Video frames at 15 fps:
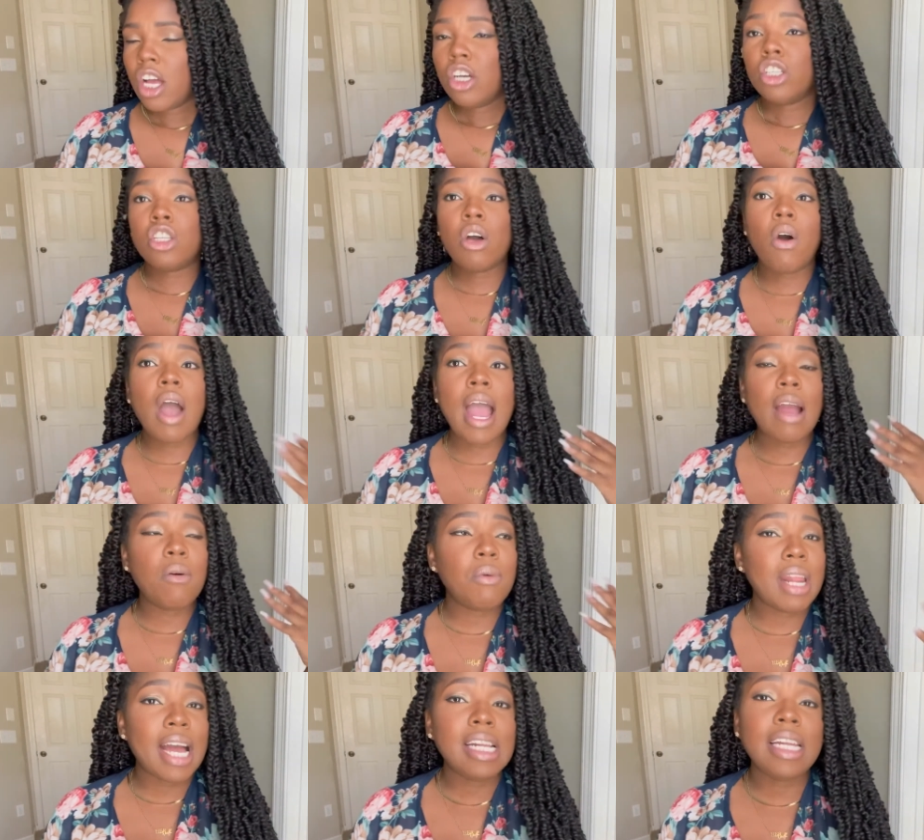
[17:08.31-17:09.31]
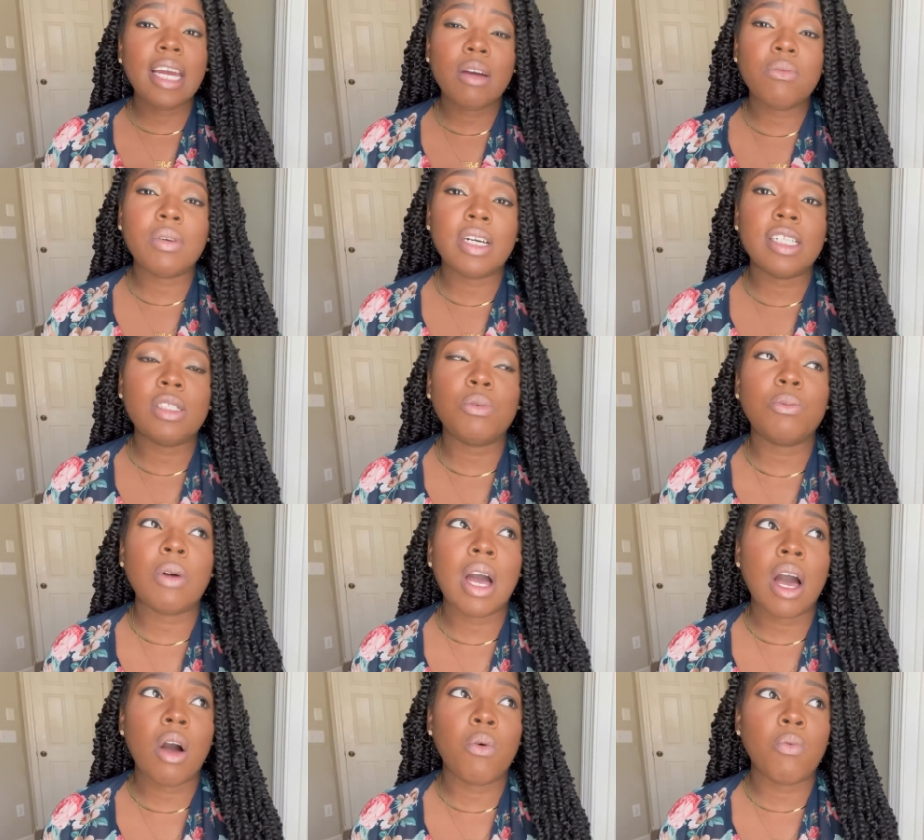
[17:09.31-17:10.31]
So I what I did was
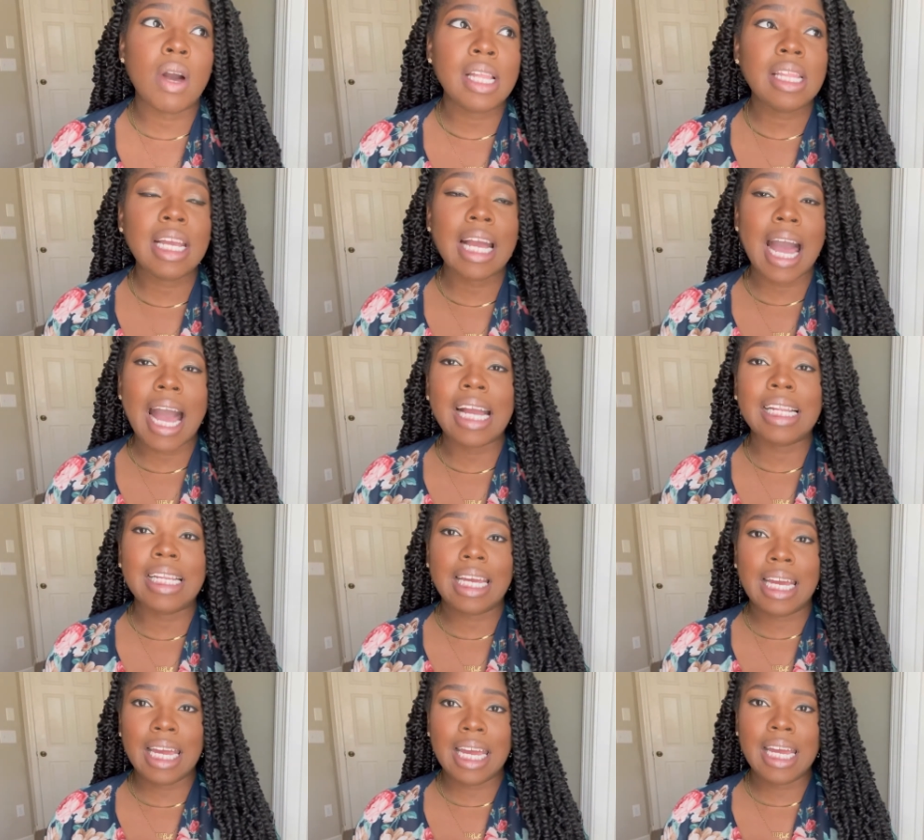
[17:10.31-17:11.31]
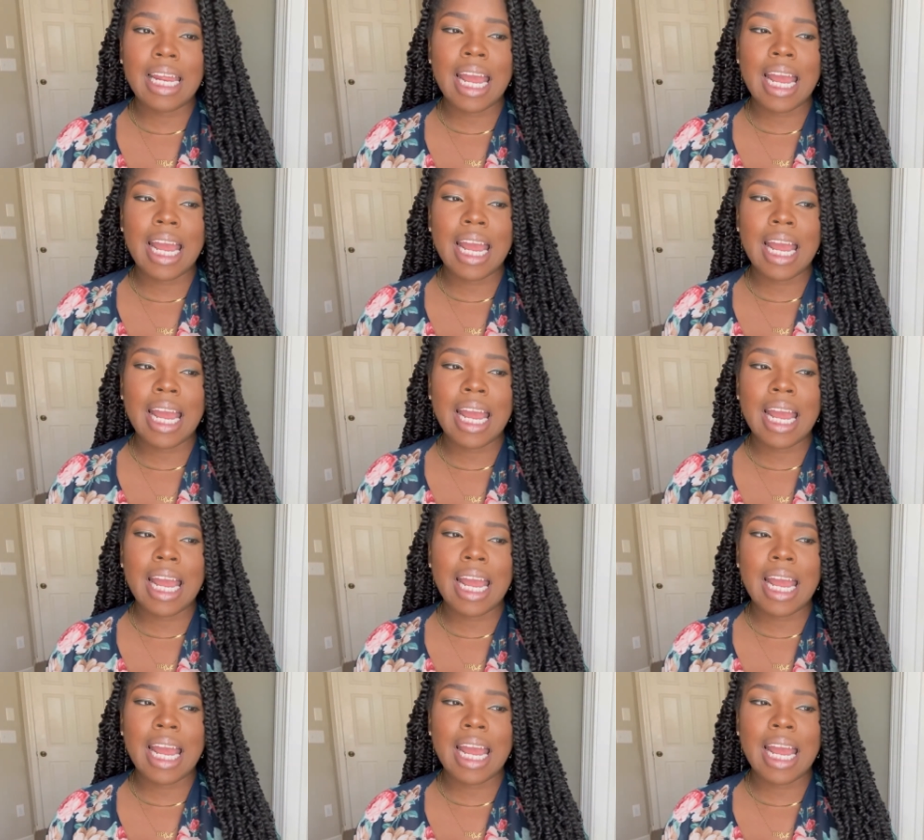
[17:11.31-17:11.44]
one thing I did,